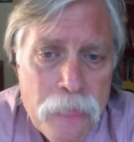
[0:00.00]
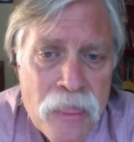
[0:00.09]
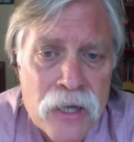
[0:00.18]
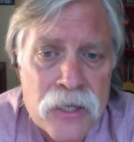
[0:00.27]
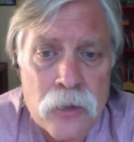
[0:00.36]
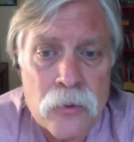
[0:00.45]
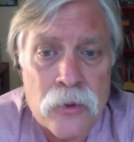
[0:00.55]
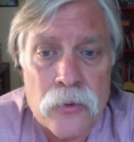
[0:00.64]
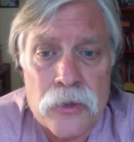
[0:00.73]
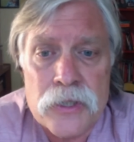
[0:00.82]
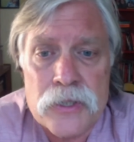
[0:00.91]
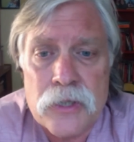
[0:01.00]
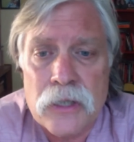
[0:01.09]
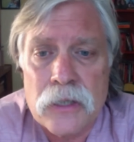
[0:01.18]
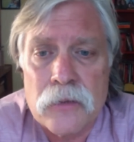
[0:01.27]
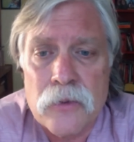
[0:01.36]
we were really
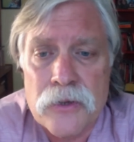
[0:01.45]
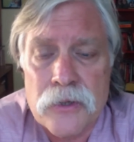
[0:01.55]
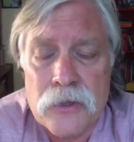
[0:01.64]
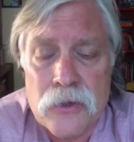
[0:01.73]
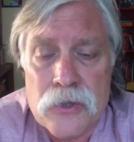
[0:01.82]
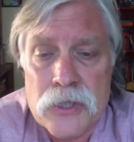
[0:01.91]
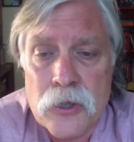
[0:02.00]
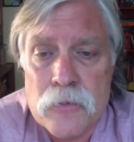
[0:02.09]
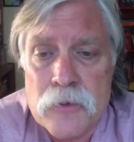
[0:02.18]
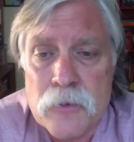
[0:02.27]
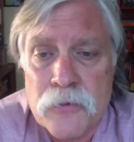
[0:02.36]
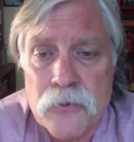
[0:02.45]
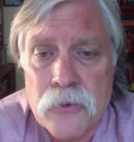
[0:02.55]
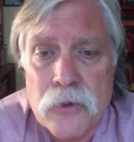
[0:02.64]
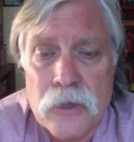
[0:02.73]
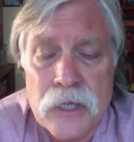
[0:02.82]
struggling with the nursing homes
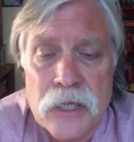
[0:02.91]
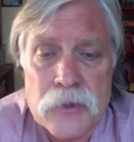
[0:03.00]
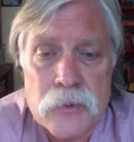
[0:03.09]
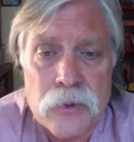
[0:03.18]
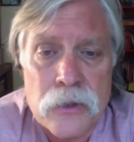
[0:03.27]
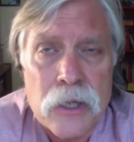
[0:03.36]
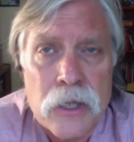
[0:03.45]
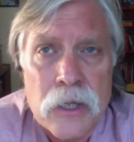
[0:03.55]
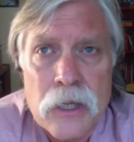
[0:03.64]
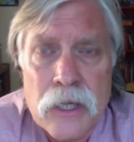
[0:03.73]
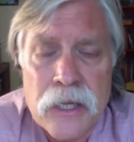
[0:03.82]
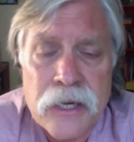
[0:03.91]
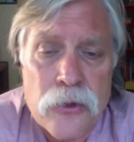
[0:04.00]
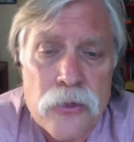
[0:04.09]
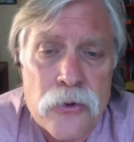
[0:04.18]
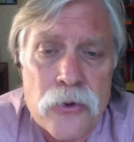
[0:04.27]
before, and that's where like a
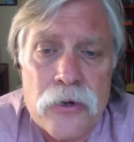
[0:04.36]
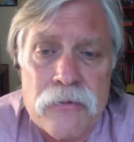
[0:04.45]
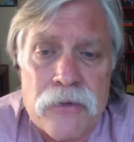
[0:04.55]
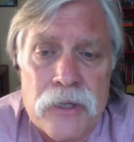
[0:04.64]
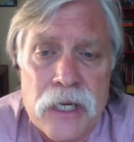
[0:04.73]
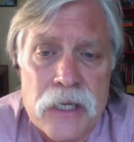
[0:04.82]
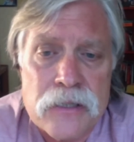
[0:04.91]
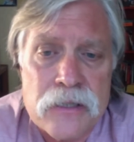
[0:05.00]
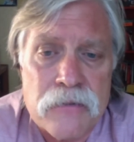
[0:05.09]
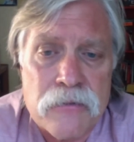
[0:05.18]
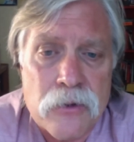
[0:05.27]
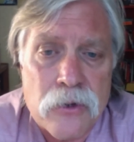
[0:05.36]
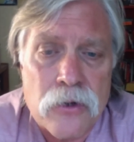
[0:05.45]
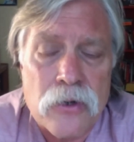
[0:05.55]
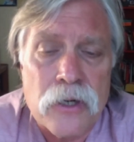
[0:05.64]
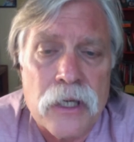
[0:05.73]
third of the deaths have
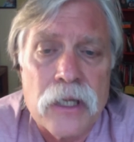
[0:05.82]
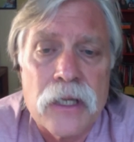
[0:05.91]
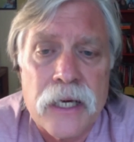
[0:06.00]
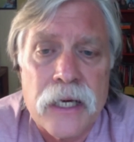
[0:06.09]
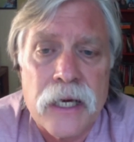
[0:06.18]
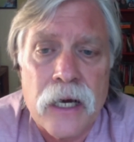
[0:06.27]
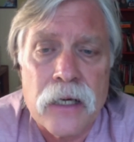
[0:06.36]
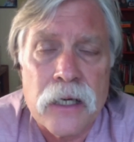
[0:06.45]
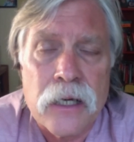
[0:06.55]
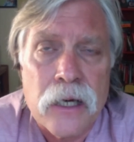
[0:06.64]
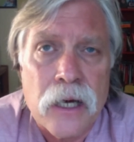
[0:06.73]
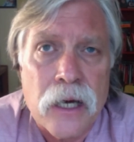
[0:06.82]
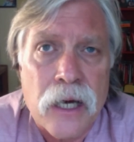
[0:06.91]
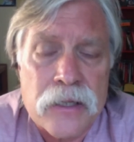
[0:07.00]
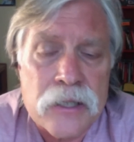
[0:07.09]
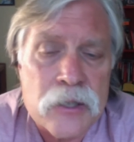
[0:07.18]
occurred in Lake County.
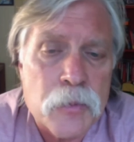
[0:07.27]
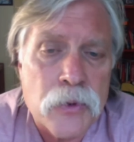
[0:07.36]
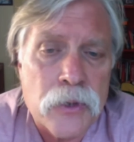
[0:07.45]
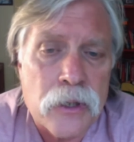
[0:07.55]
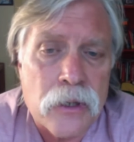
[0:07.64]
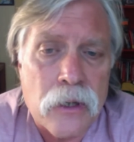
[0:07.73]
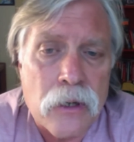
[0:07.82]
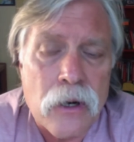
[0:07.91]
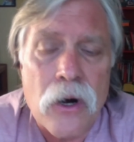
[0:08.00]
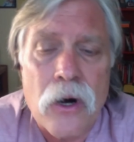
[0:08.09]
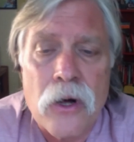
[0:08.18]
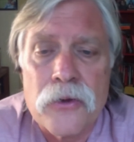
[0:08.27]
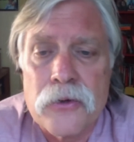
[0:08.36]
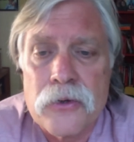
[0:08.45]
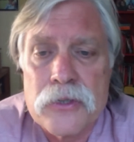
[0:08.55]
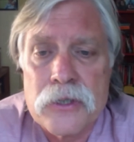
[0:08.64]
At this point, all the
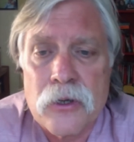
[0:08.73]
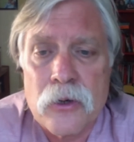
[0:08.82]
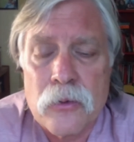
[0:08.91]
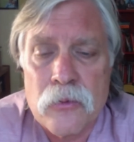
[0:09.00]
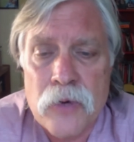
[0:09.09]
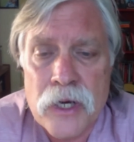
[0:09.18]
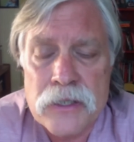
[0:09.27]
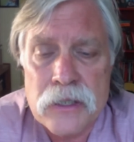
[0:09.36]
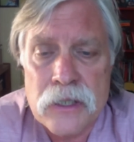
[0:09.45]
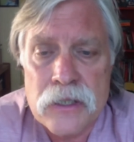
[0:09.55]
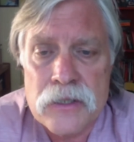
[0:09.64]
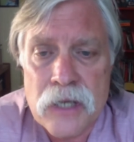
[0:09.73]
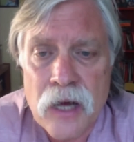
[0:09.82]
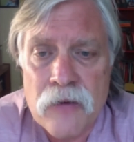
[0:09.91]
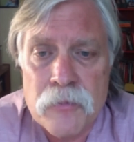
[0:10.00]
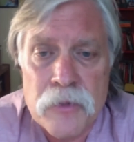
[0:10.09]
nursing home residents
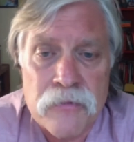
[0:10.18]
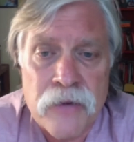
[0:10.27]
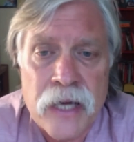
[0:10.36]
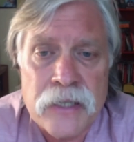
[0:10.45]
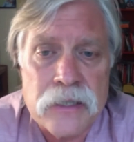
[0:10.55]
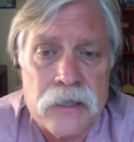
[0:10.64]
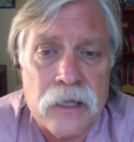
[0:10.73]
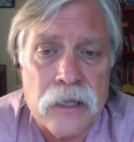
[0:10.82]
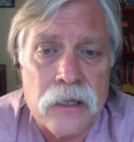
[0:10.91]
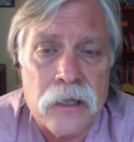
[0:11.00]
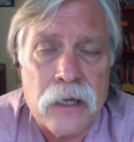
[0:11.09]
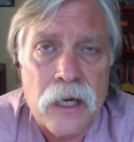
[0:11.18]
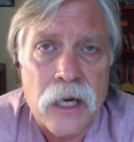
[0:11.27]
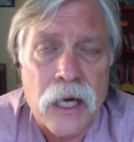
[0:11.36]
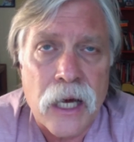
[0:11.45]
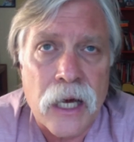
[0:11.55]
have been vaccinated,
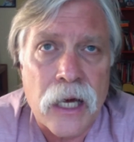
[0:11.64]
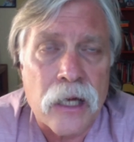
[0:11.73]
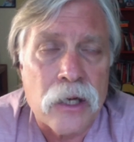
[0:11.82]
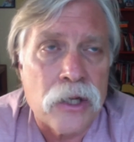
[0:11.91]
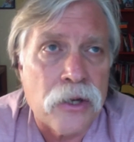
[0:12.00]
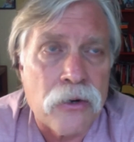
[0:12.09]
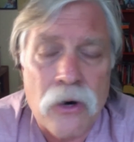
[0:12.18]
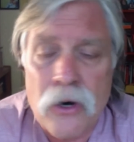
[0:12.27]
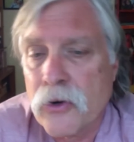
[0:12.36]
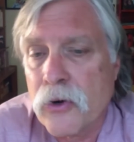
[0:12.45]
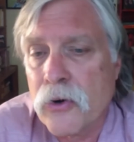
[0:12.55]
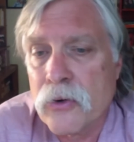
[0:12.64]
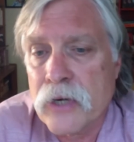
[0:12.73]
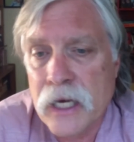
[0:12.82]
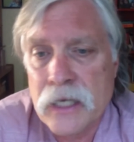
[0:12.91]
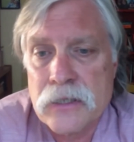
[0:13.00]
and there are no
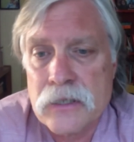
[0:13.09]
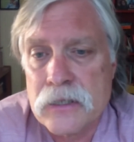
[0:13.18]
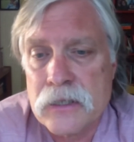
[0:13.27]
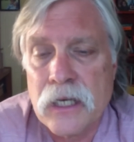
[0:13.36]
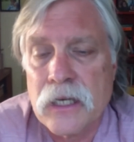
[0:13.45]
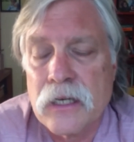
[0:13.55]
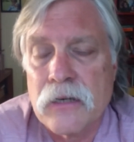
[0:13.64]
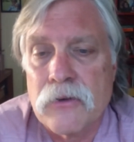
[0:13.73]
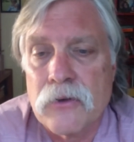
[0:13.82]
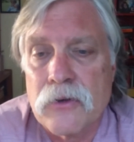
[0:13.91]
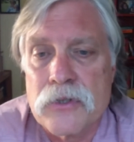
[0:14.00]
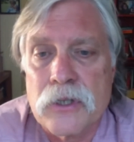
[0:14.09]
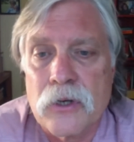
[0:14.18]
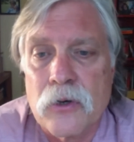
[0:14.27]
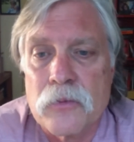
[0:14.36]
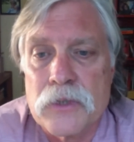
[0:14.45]
cases in any of the nursing
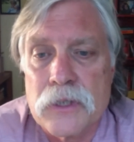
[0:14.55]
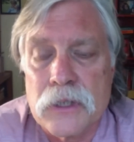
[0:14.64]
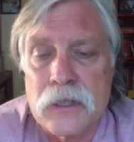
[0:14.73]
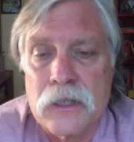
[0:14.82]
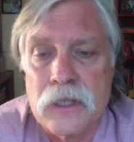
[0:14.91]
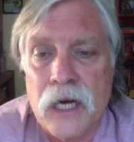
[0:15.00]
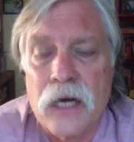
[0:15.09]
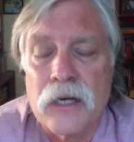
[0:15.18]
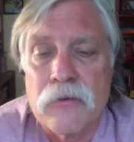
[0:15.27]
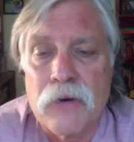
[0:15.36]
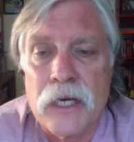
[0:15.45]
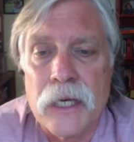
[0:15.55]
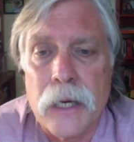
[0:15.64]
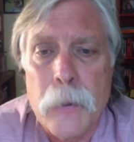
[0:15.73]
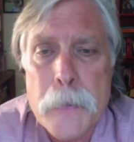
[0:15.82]
homes in the county right now.